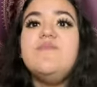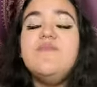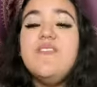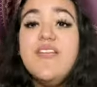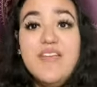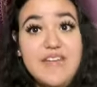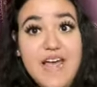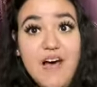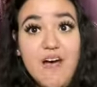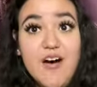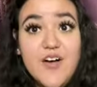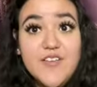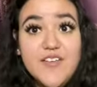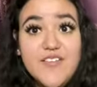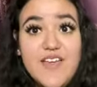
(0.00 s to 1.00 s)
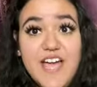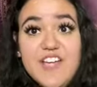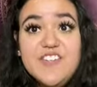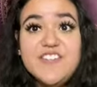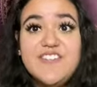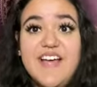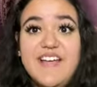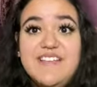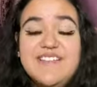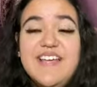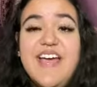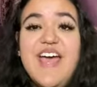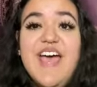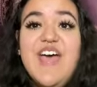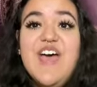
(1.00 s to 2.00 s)
Now on to the exercise.
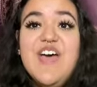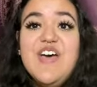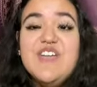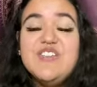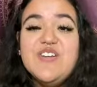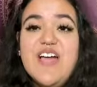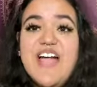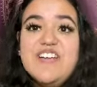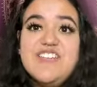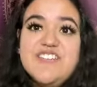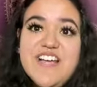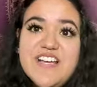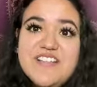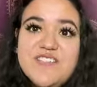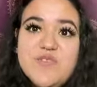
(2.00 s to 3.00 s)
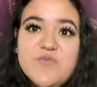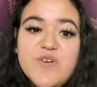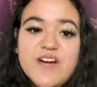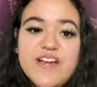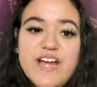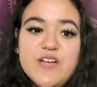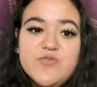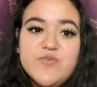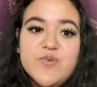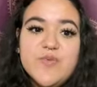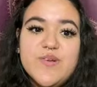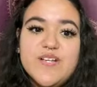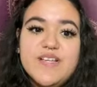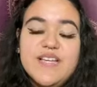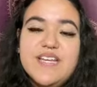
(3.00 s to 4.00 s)
So exercises and workouts were
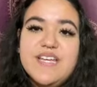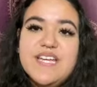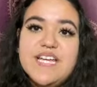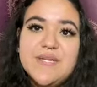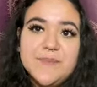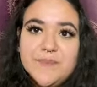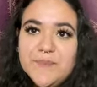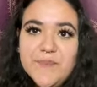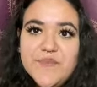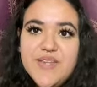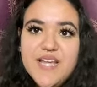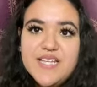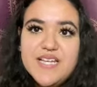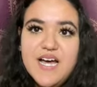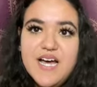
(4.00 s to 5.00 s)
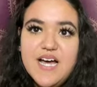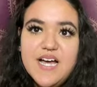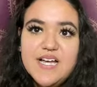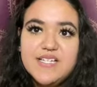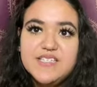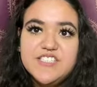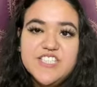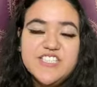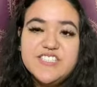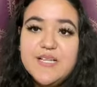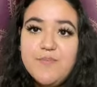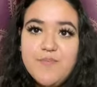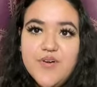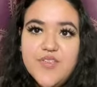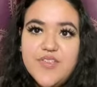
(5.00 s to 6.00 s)
really just
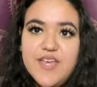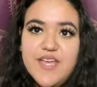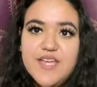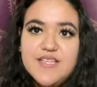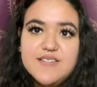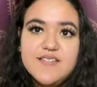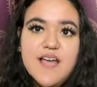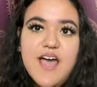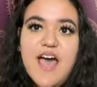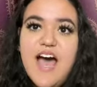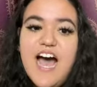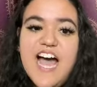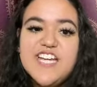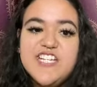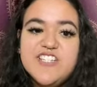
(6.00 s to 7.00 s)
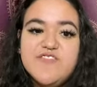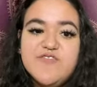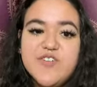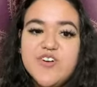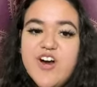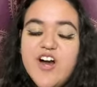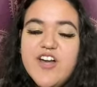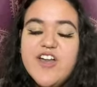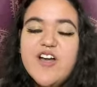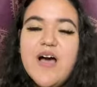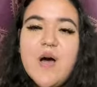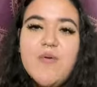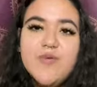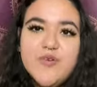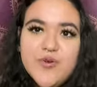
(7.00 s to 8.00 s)
simple things. For cardio, I
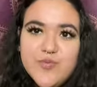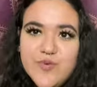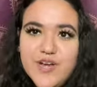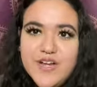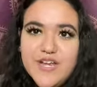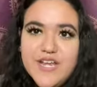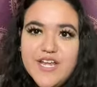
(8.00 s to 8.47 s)
would do running